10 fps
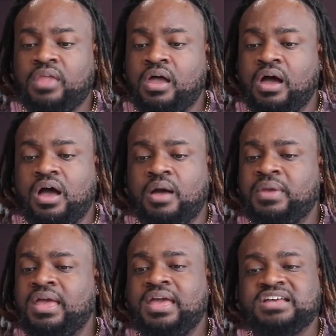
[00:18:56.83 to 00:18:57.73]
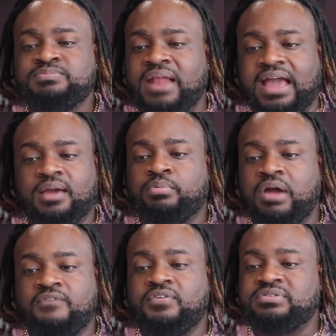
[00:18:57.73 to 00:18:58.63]
Because black and
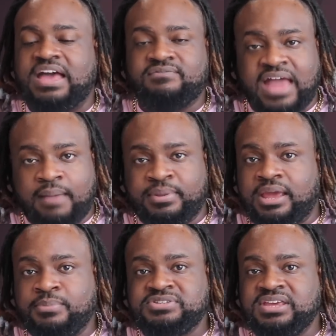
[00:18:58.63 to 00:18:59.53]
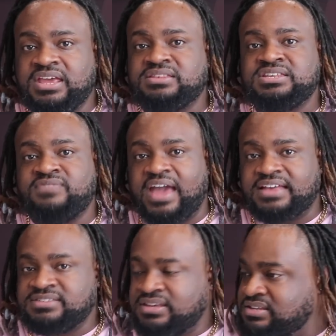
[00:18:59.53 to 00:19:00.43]
brown folks have not been able to get these
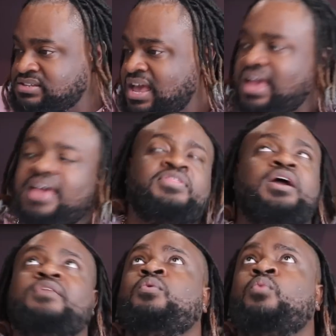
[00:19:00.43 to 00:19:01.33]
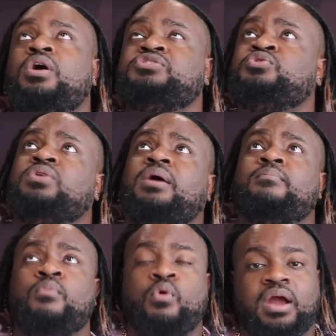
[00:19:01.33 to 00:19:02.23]
vaccines, and they're the ones who are
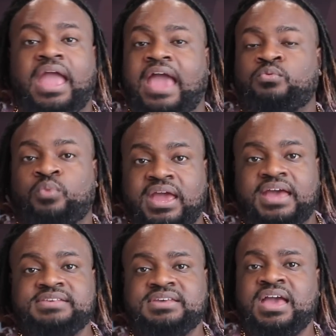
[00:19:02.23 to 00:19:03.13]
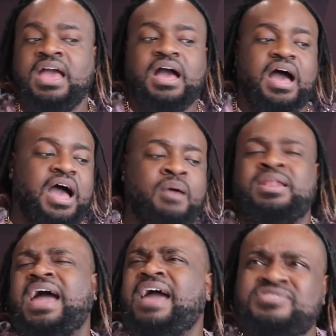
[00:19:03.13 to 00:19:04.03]
more at risk. And
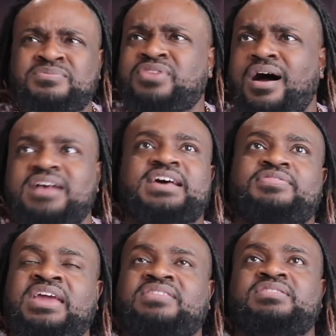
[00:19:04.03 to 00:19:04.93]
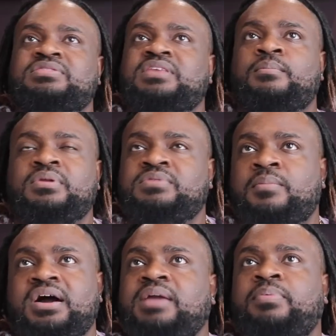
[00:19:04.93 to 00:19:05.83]
I have some thoughts. I think the
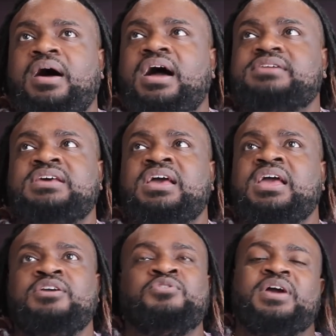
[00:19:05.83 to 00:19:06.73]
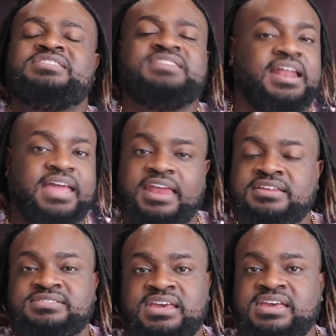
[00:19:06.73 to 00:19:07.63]
monkeypox, you know, it's not a gay
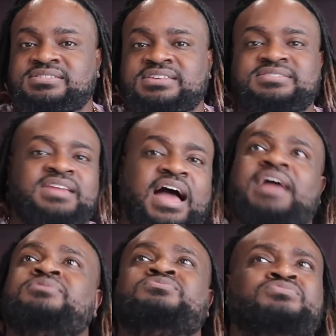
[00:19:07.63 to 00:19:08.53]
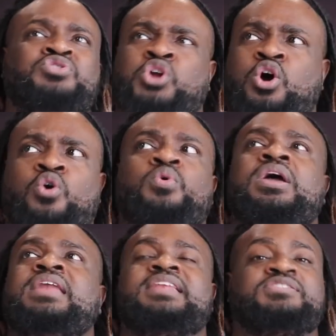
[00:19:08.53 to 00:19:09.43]
disease. It's not, you
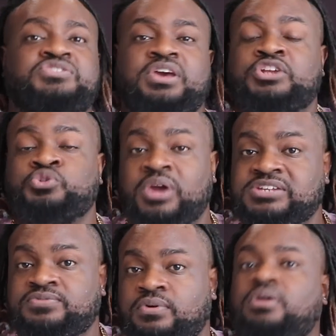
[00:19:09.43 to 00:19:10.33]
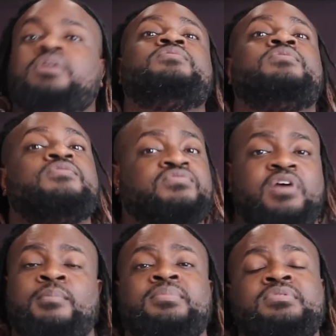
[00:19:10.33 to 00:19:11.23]
know, necessarily transferred
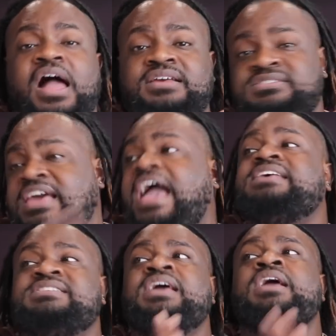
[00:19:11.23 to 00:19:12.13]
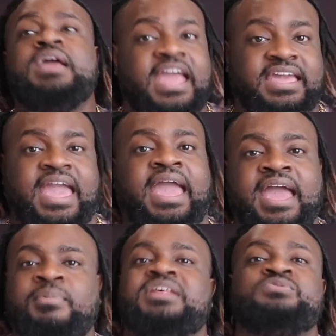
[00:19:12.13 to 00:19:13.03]
from, like, sex. It
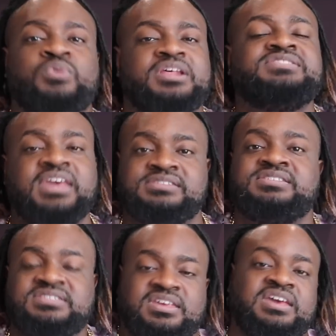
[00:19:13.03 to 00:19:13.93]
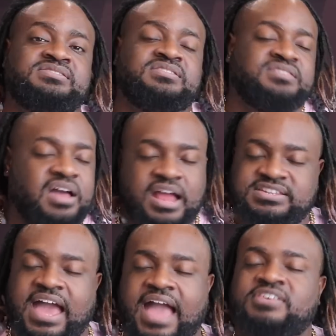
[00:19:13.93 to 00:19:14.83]
can, but it's really skin-to-skin
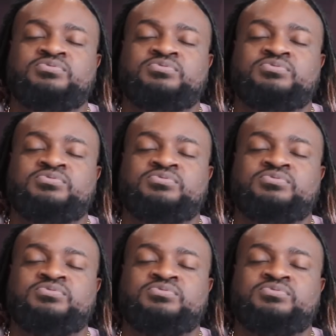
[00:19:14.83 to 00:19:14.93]
contact.